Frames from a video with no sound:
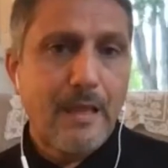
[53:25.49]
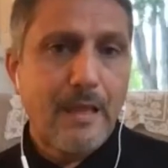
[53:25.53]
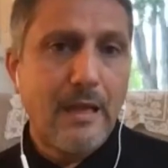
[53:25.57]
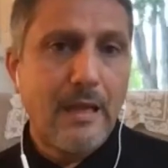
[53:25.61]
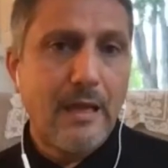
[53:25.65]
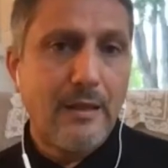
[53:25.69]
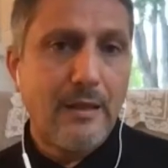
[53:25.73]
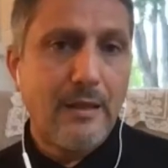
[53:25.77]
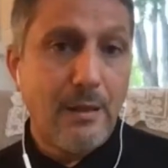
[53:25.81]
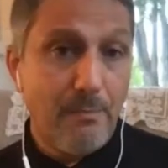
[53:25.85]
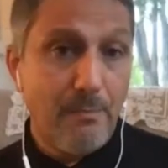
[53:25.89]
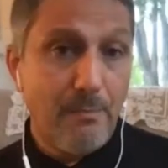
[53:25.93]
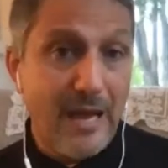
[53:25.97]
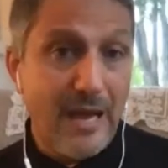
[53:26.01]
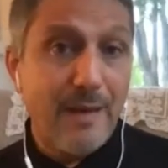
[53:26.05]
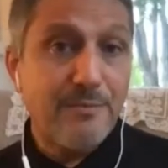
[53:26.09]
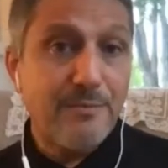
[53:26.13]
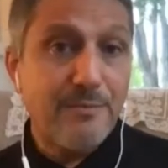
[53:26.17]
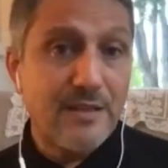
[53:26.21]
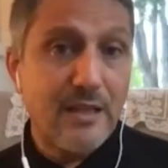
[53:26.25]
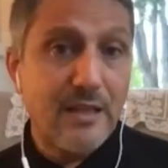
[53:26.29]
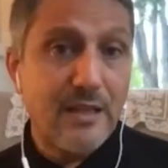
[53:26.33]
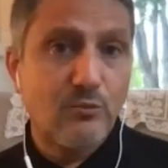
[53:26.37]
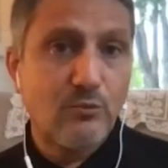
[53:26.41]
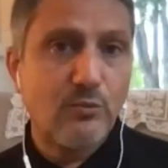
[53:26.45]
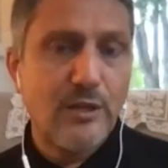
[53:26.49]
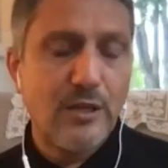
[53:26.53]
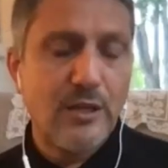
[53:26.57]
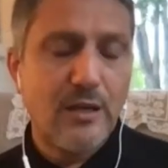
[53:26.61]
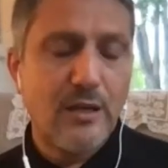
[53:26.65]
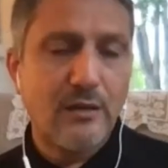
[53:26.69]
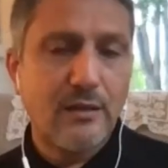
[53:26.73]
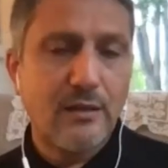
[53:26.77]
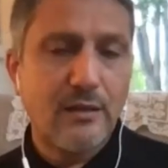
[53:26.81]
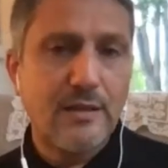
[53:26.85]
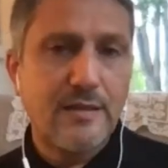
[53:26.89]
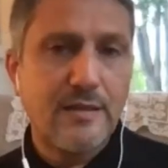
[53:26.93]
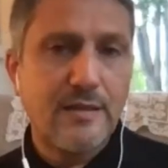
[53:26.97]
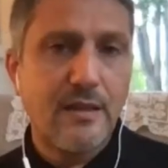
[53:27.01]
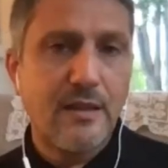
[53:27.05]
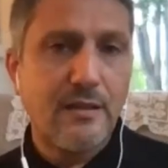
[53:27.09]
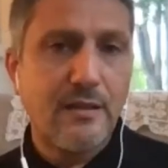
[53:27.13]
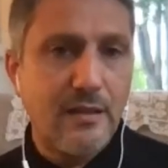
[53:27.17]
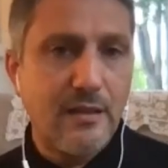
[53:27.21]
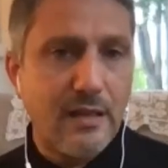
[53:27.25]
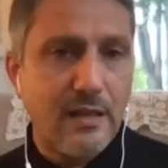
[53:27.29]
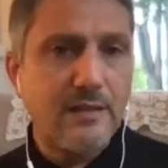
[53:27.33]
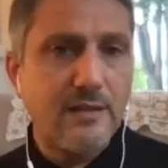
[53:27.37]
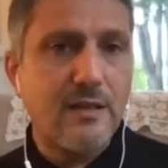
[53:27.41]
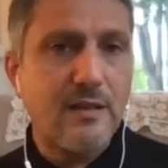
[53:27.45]
the maps that we are considered,
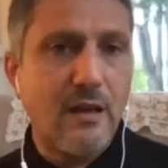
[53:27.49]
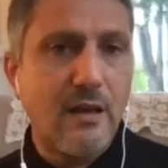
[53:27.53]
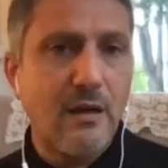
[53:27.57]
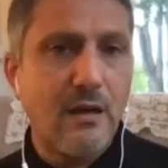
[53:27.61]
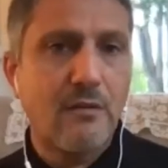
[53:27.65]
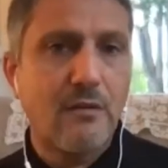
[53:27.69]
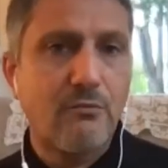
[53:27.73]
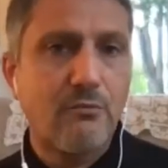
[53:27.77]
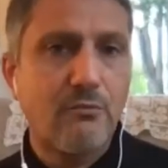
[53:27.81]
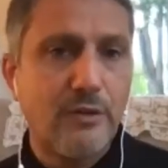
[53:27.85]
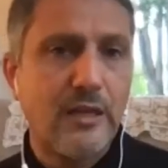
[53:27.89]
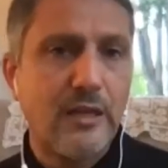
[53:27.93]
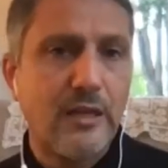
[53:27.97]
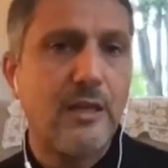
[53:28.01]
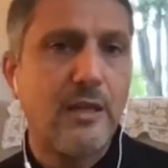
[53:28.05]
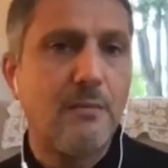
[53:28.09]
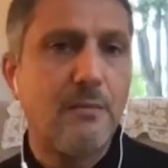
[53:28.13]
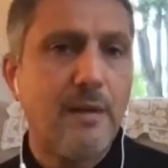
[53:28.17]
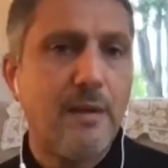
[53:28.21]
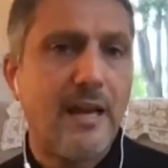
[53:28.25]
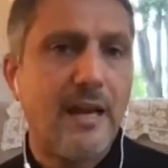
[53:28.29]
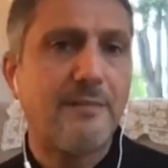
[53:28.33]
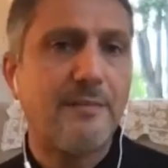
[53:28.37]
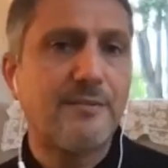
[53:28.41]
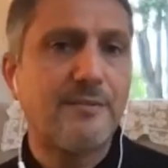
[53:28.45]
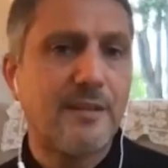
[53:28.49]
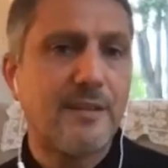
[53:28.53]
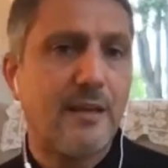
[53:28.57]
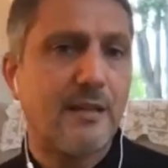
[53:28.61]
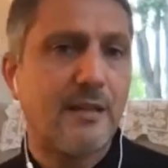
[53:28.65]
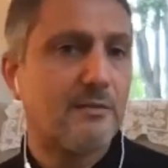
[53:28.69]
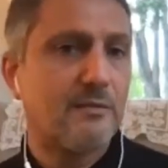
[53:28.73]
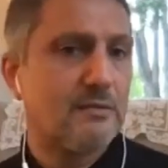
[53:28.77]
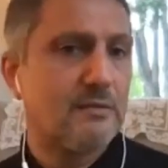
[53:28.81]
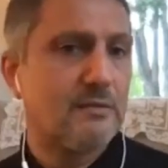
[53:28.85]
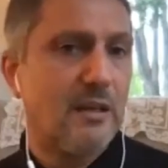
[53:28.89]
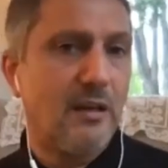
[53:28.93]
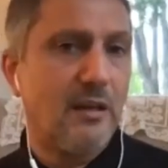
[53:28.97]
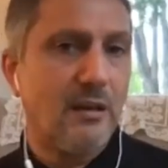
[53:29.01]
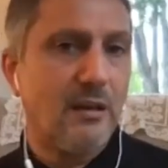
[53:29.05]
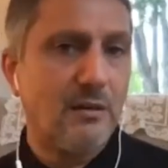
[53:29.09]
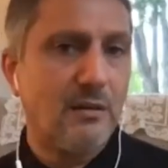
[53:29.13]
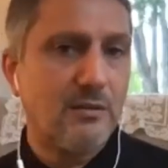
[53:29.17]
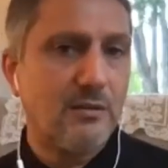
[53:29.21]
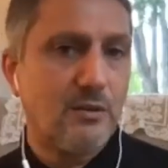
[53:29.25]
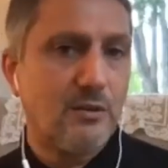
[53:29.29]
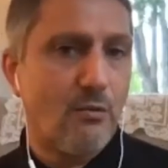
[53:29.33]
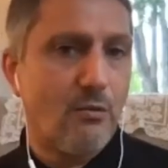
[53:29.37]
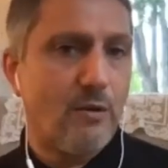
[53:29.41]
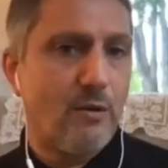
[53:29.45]
these are really maps that are
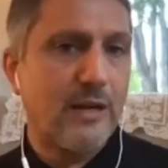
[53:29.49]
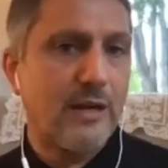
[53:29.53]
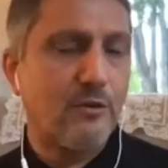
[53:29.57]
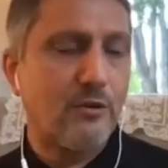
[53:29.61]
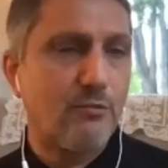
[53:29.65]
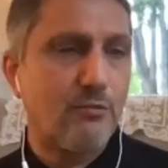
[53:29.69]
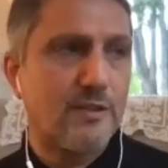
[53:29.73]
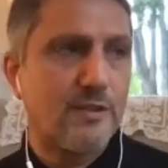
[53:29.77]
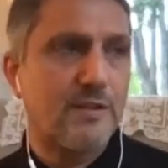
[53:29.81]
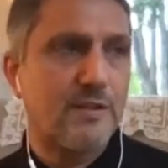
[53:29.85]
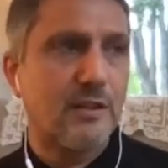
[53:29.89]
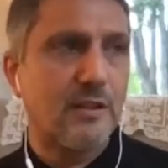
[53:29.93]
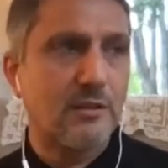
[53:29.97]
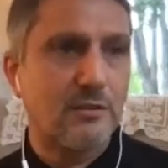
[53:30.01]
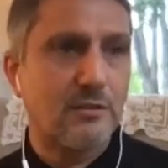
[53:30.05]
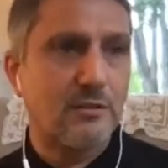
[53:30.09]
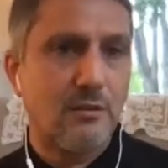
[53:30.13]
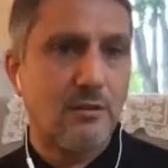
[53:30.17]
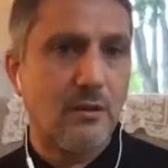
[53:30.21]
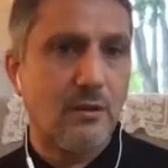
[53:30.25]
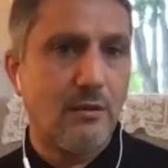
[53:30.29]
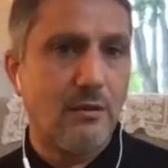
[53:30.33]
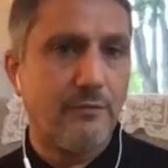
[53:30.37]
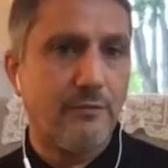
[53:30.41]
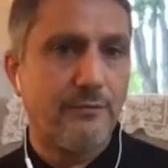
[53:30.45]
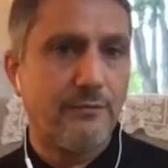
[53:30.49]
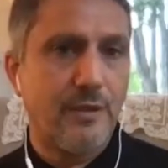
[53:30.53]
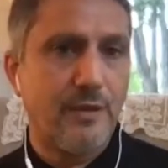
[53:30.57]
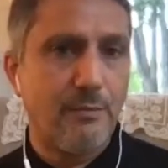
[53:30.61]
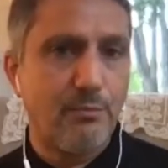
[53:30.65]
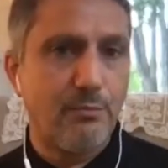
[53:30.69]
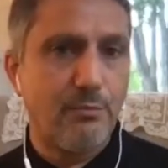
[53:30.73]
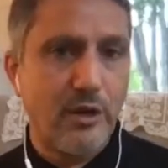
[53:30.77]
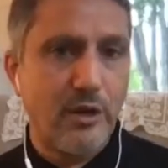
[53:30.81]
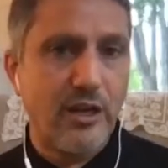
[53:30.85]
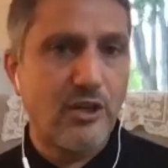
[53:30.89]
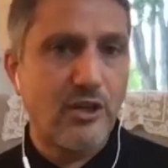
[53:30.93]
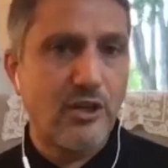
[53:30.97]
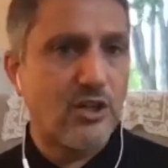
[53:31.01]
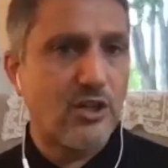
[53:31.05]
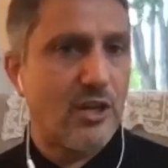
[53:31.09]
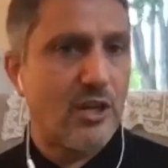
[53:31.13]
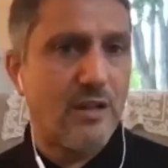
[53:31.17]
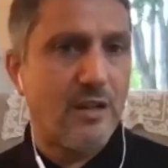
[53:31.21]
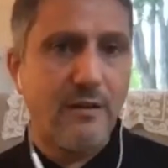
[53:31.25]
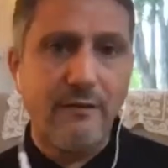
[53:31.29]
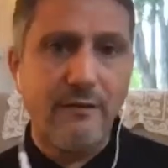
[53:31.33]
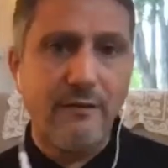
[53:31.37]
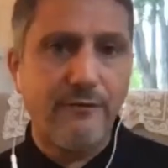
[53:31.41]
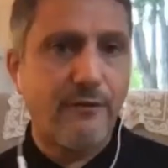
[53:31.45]
direct result of the British
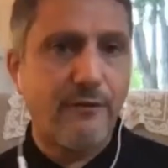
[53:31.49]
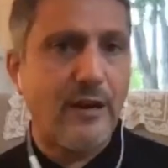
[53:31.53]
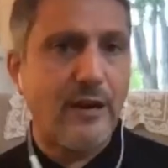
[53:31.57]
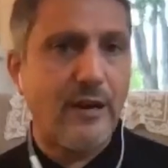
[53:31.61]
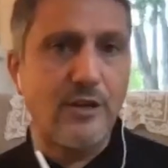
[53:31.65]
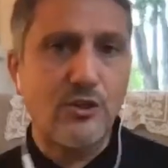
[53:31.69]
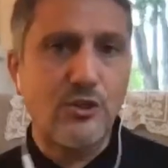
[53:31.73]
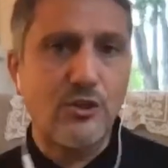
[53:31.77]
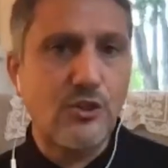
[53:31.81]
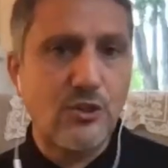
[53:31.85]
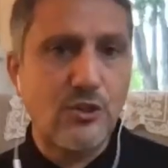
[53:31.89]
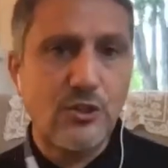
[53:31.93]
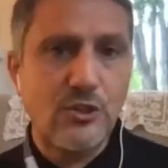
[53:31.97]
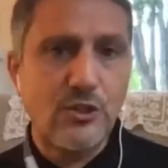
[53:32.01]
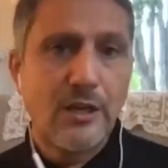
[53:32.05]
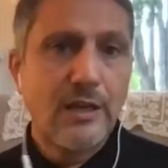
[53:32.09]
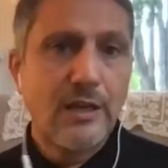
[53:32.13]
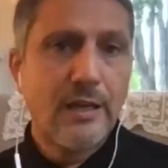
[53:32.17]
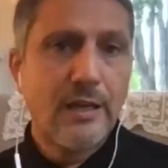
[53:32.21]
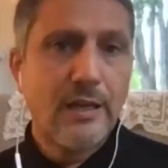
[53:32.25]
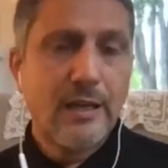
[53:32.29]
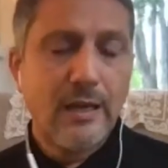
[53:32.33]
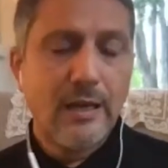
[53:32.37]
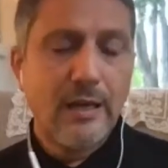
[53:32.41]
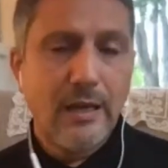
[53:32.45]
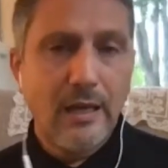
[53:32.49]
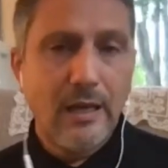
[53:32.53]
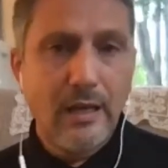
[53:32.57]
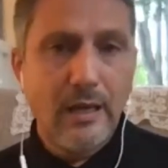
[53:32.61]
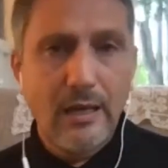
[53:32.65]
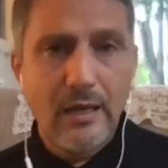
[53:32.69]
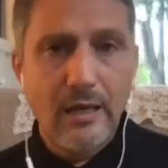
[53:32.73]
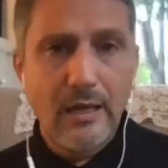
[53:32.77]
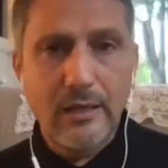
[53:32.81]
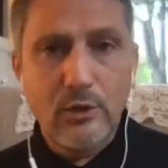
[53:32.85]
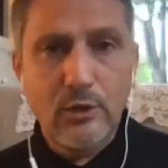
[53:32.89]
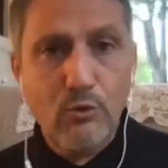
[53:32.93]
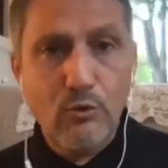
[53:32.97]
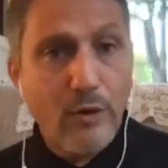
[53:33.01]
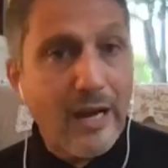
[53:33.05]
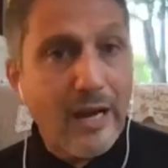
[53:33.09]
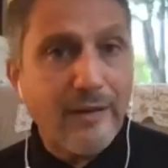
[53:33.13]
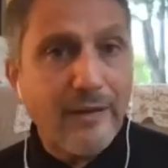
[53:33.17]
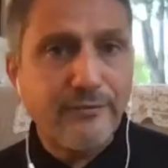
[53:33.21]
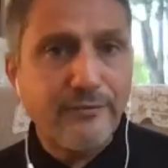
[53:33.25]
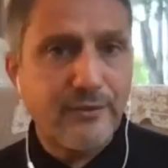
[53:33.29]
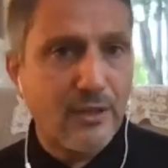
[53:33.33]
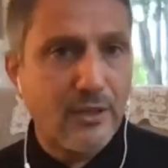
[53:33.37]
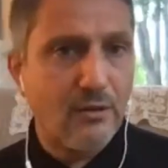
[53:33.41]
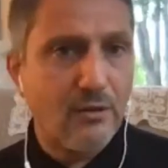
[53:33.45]
and the French
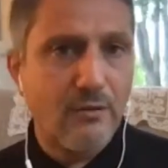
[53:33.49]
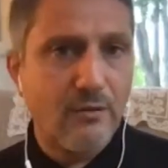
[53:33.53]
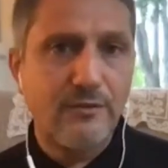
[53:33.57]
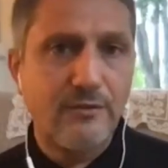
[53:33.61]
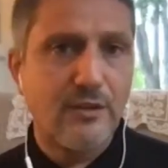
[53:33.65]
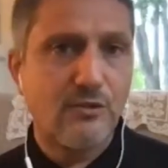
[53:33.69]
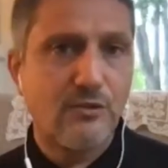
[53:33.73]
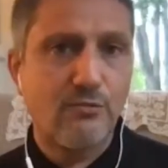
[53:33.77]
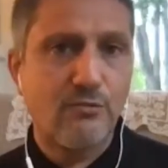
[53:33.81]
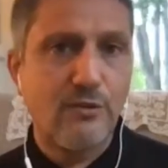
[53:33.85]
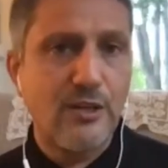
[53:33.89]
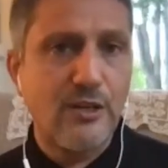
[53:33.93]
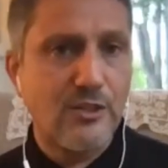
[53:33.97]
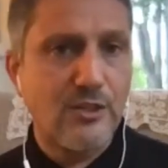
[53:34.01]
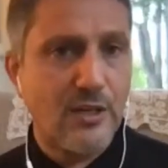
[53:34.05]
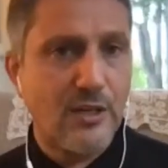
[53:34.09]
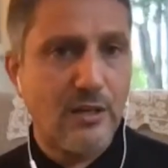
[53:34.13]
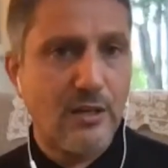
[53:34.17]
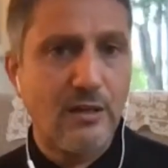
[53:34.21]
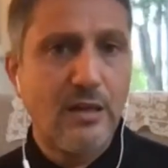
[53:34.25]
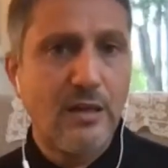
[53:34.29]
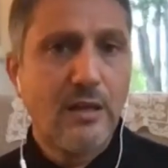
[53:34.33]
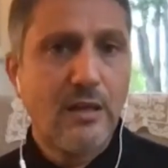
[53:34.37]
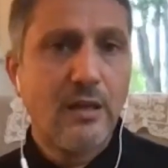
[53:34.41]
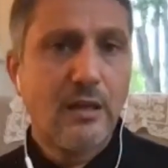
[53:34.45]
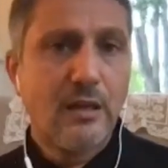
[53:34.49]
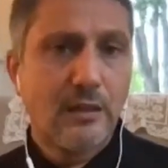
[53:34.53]
crafting of this region,